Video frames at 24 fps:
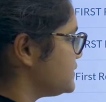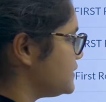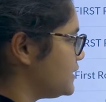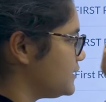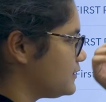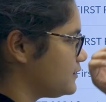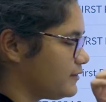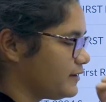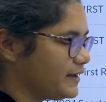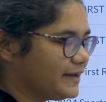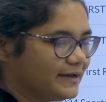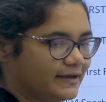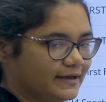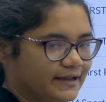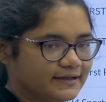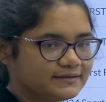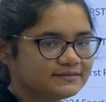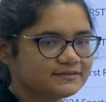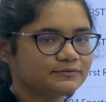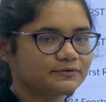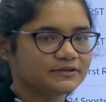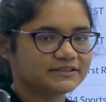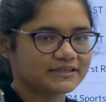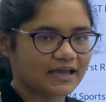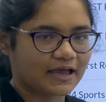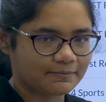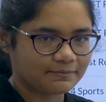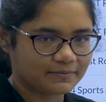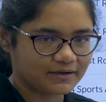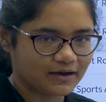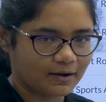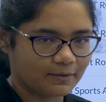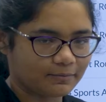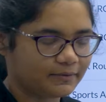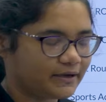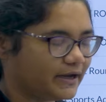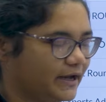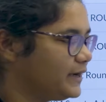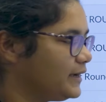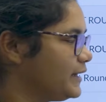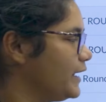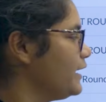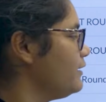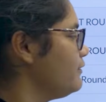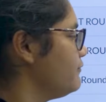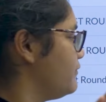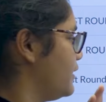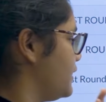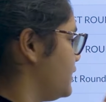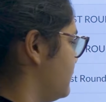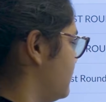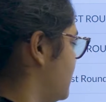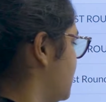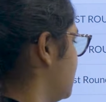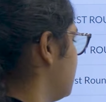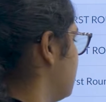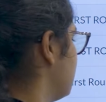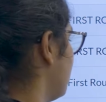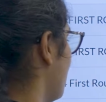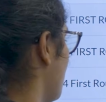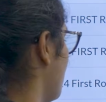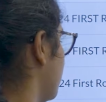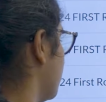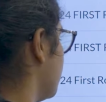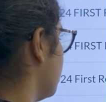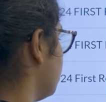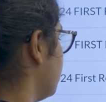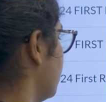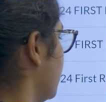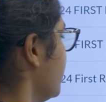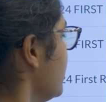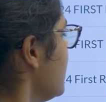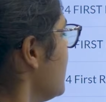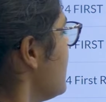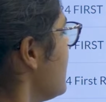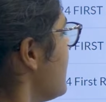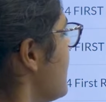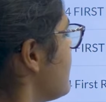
see three links which have been updated, very important thing.